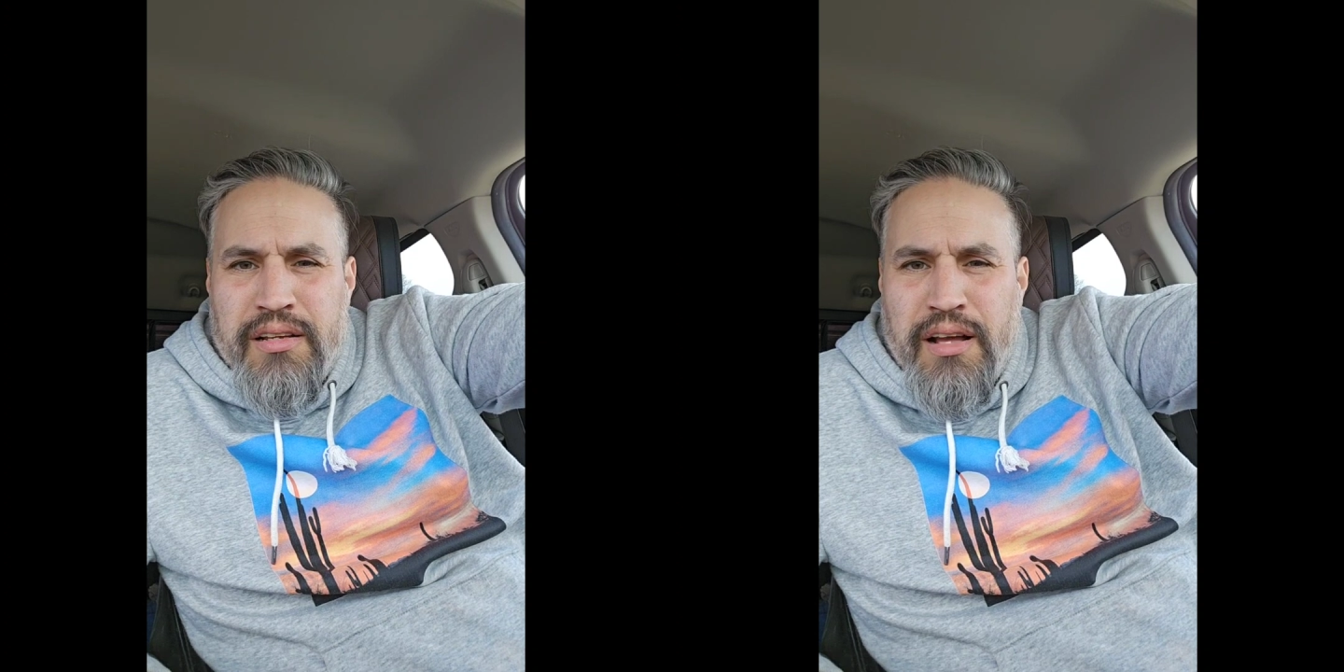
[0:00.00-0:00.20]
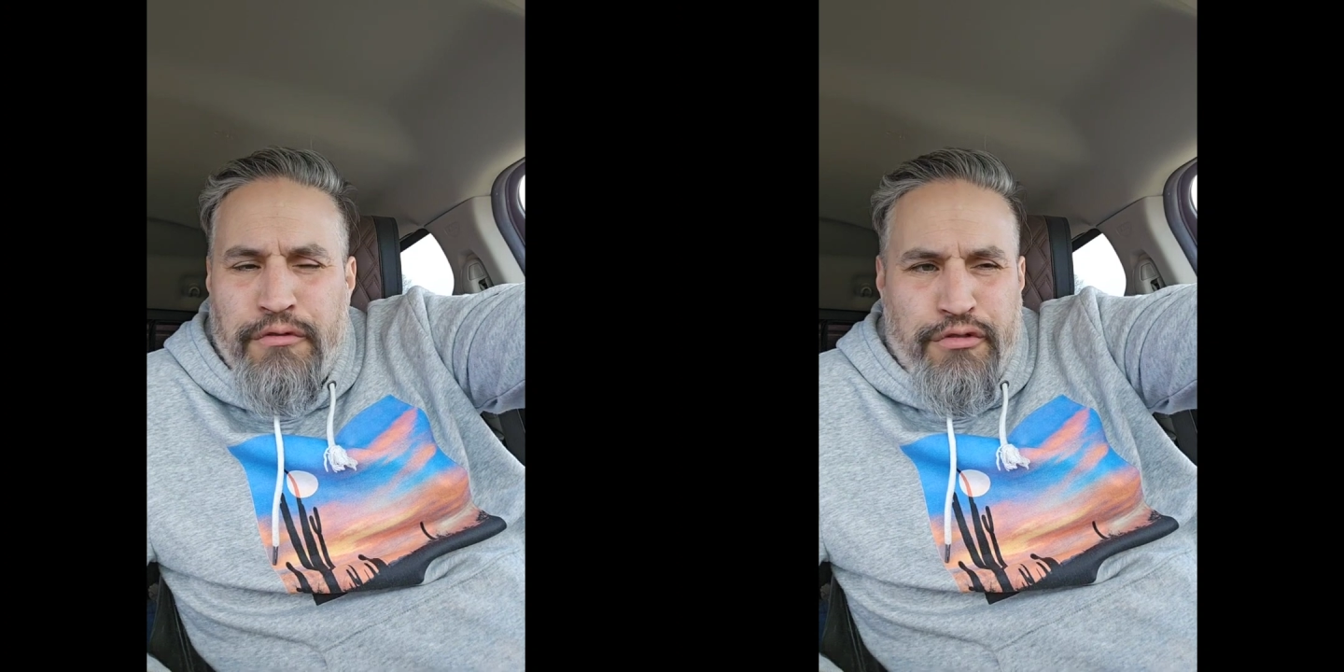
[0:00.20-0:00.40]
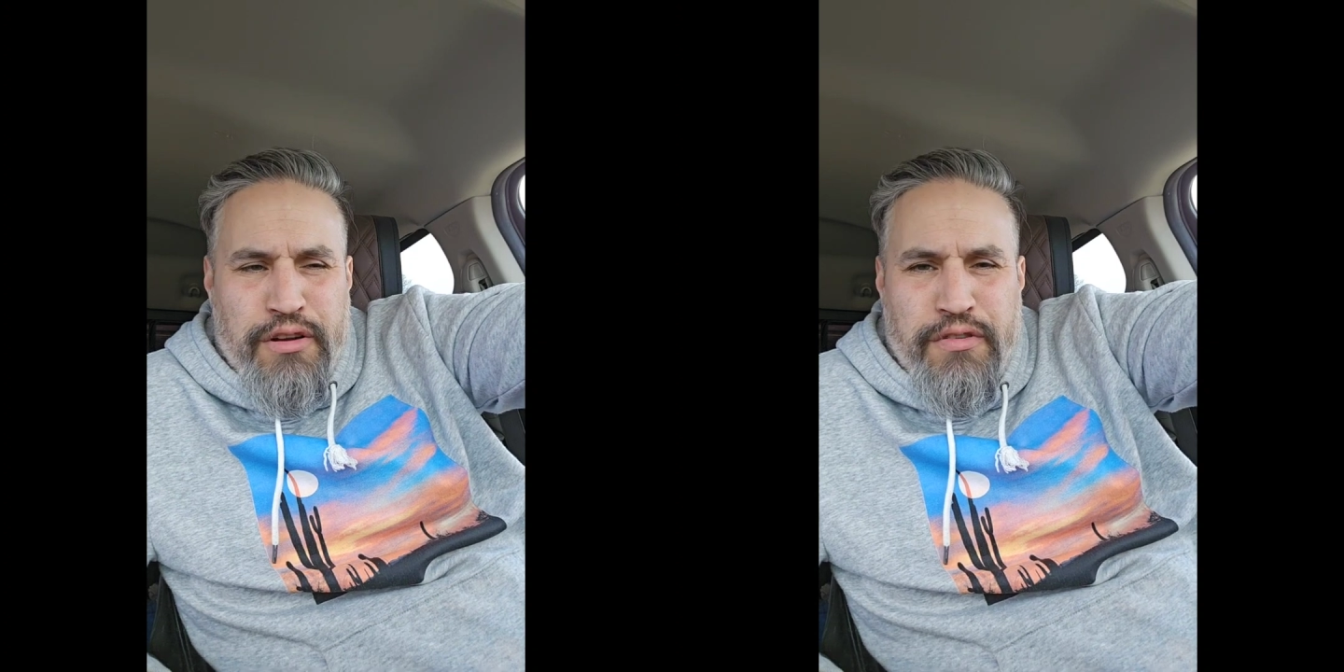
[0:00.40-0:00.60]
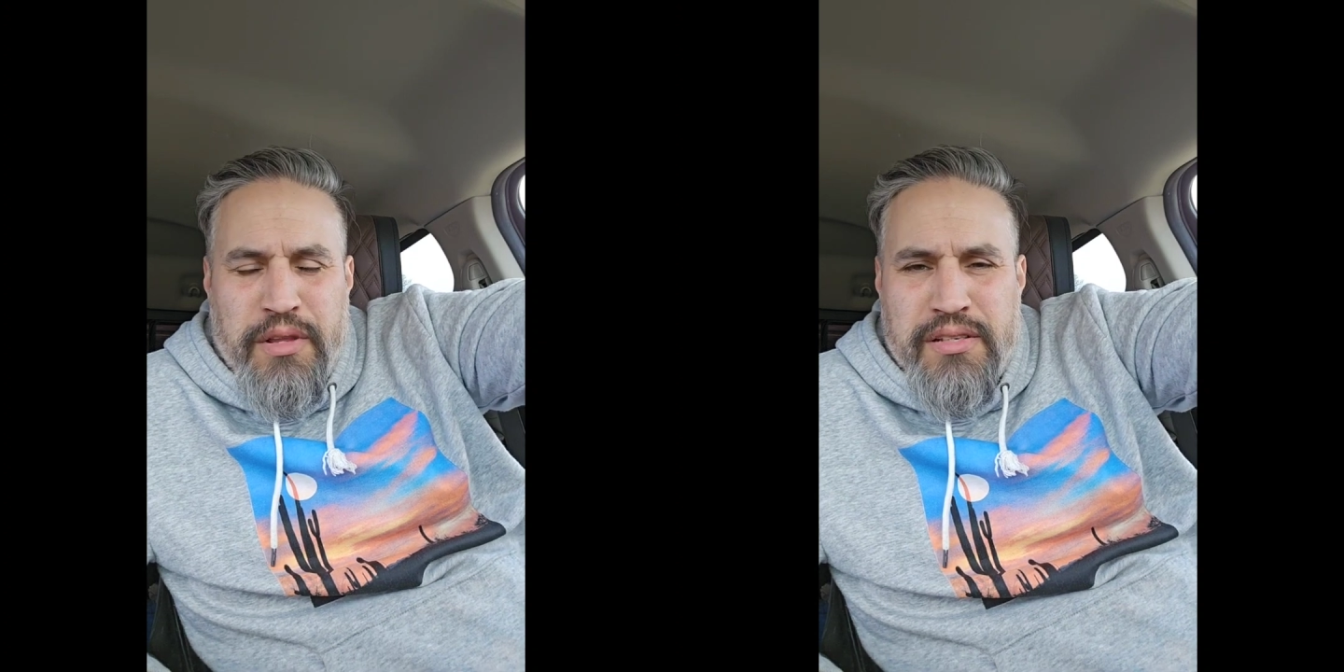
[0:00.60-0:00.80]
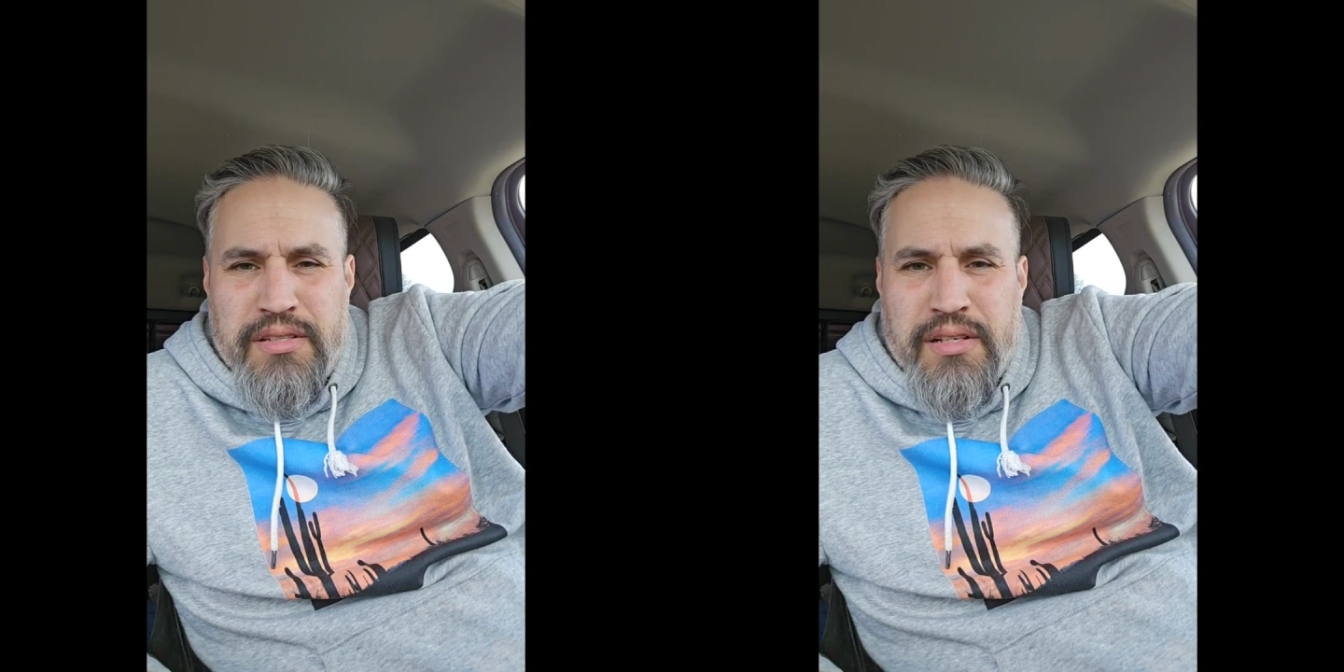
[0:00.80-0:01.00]
I'm freed from
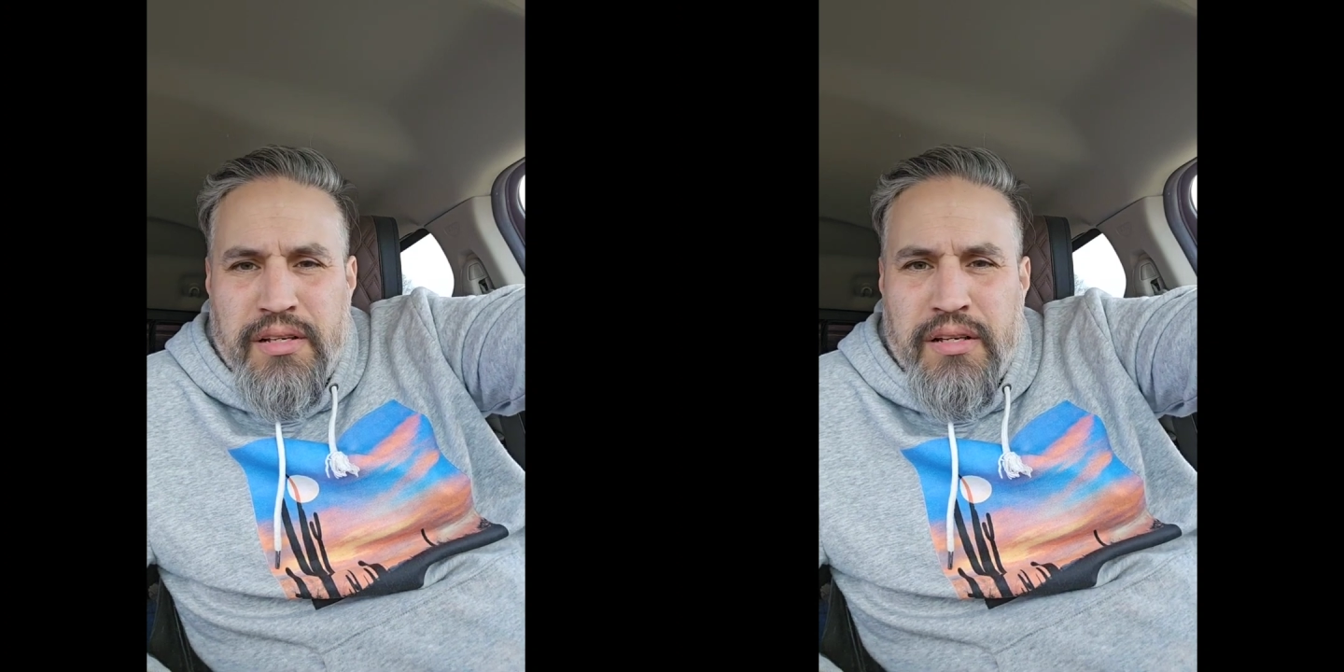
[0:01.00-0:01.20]
this.